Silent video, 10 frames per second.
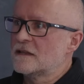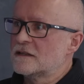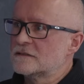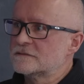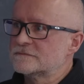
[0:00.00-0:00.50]

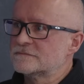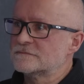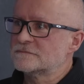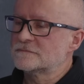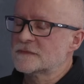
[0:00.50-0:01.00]
composite
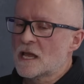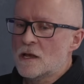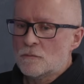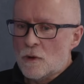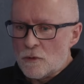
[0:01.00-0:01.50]
machining?
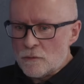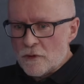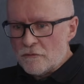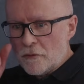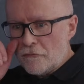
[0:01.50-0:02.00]
Well,
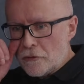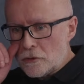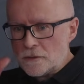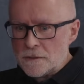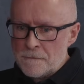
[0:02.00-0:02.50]
we've
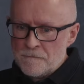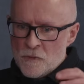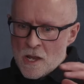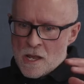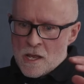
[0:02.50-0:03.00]
got
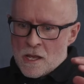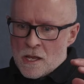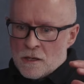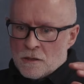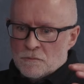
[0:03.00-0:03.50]

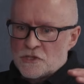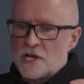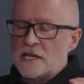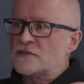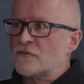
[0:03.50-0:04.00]

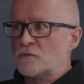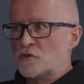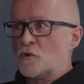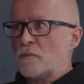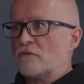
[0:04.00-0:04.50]
machines from
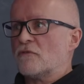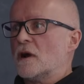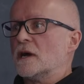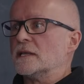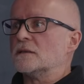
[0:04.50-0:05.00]

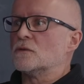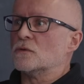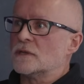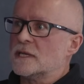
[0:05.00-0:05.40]
Droop+Rein called